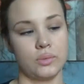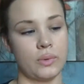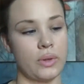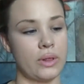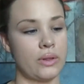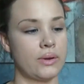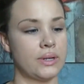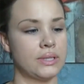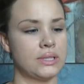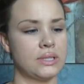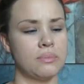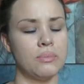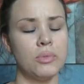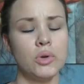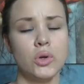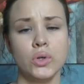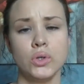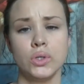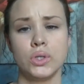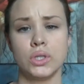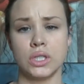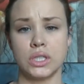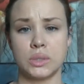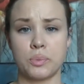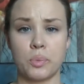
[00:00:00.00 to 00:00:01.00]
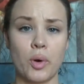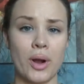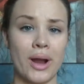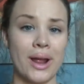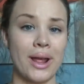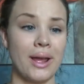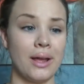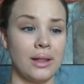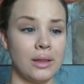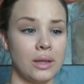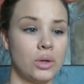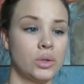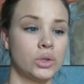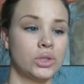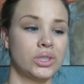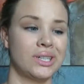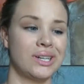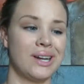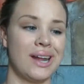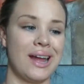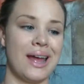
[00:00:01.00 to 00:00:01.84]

whether it's a mousse, a spray, a lotion.